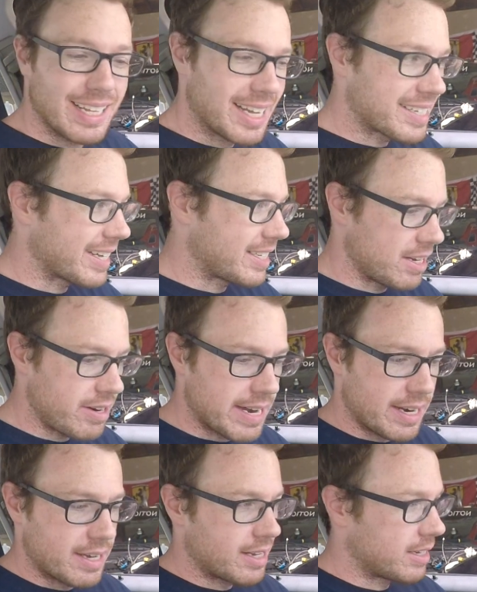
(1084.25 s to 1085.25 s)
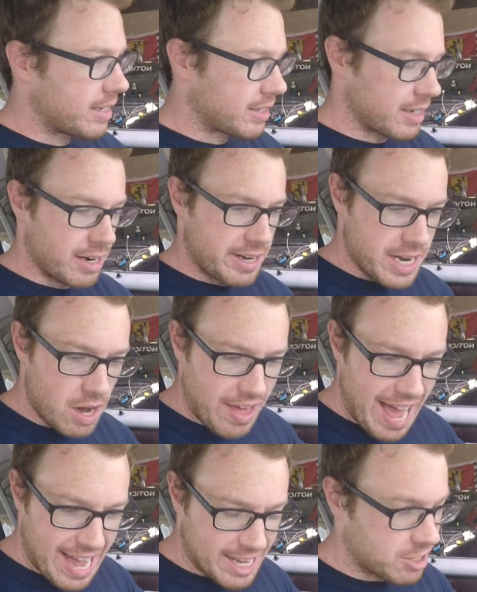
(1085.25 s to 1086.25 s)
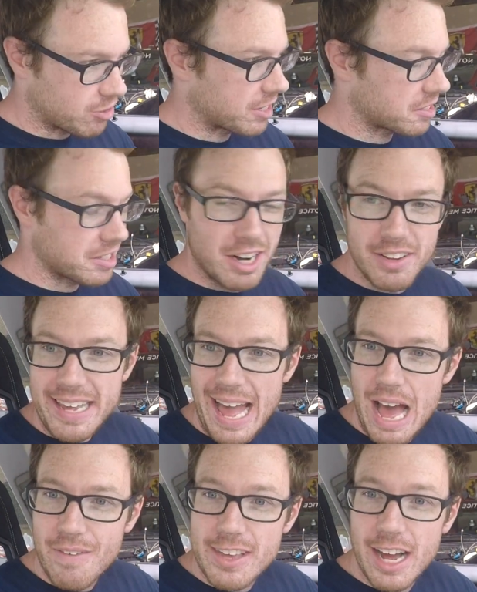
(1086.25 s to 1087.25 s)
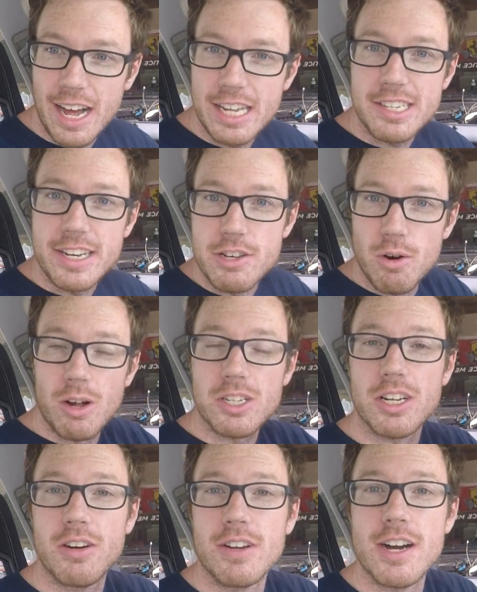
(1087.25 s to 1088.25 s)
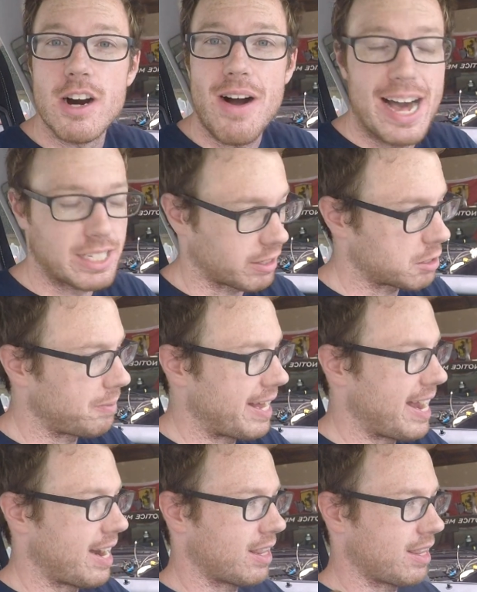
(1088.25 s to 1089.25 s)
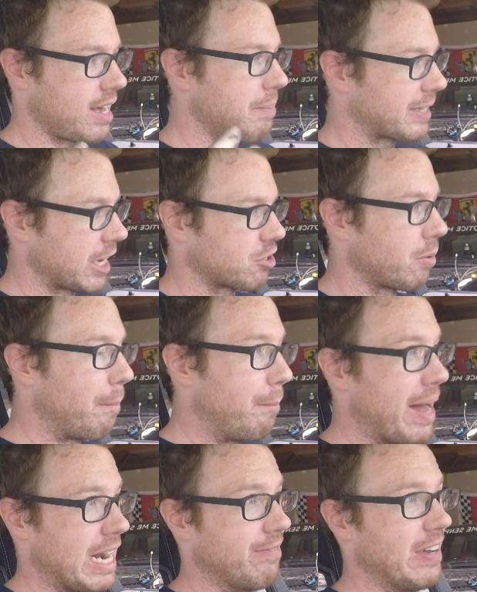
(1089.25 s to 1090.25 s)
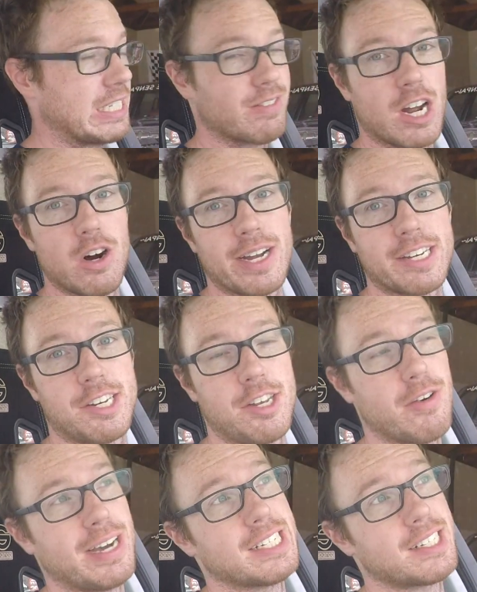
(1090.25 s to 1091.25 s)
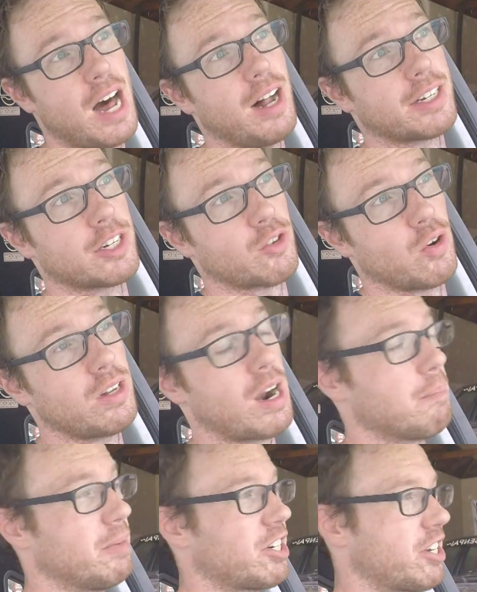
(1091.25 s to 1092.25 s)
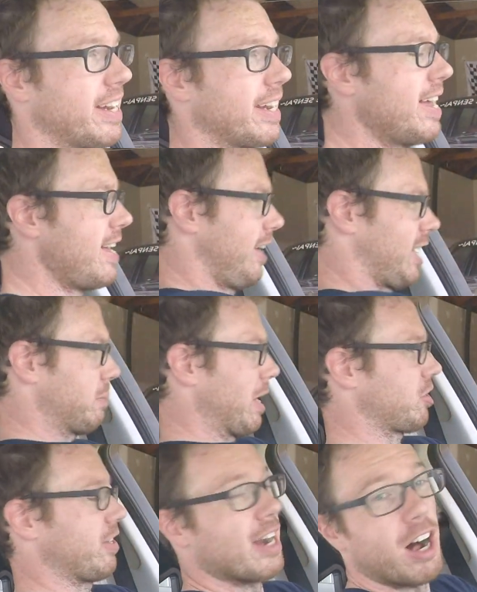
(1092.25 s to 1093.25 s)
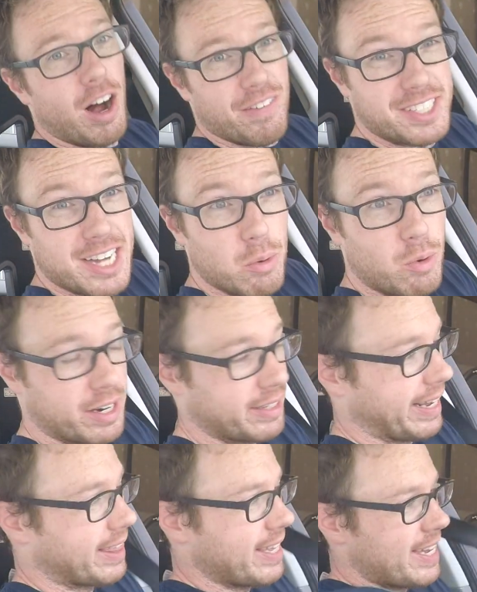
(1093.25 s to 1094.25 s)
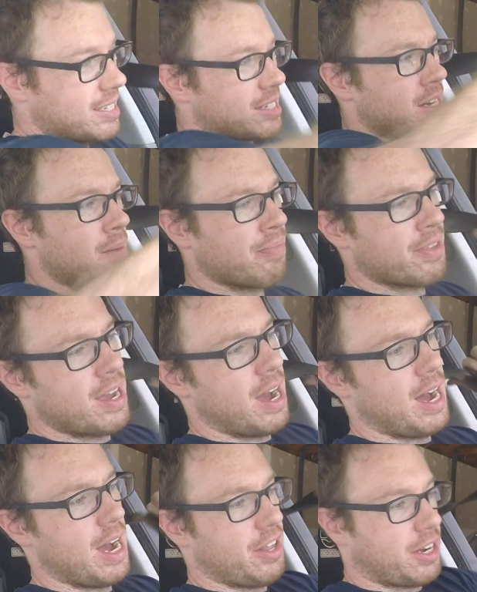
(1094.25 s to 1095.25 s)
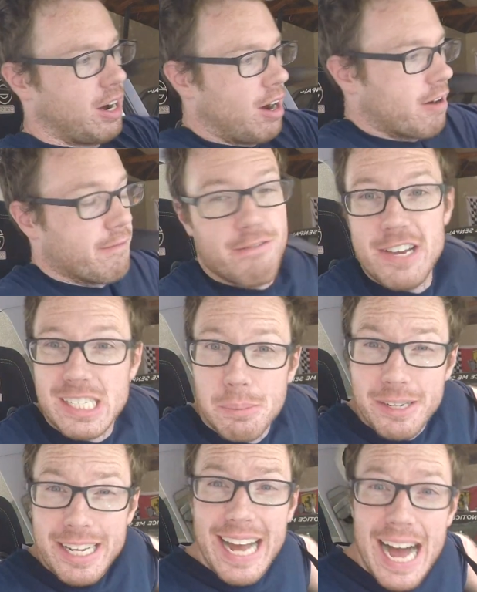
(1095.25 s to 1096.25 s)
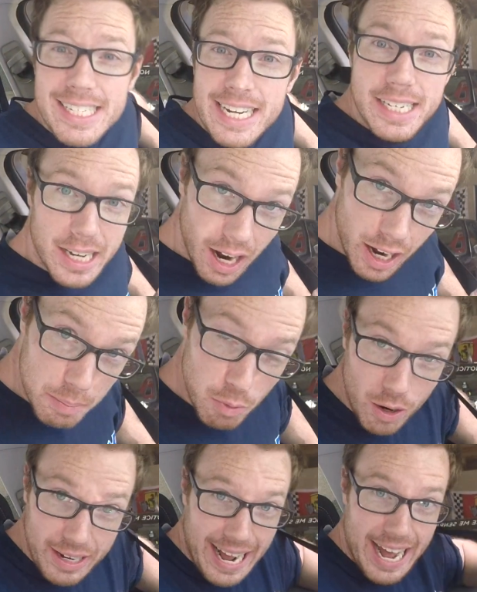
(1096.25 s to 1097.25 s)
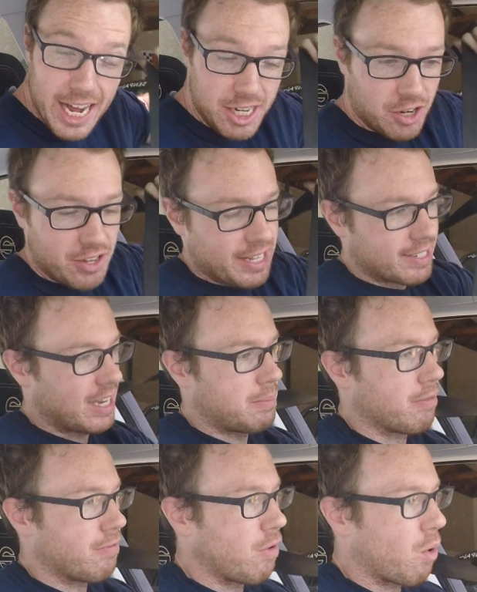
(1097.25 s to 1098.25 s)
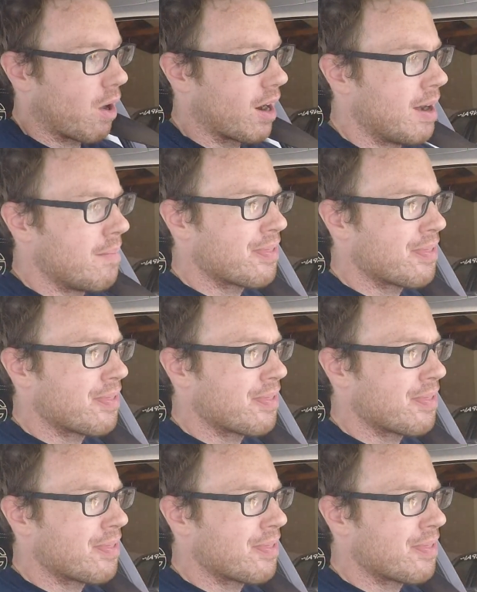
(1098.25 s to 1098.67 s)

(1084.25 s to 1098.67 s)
let's get to it. So you know the asterisk, you know the caveats, and you also know, as I explained, the potential benefits of going to a solid control arm bushing, especially an offset one like this. The car visibly has a ton more caster than it did before.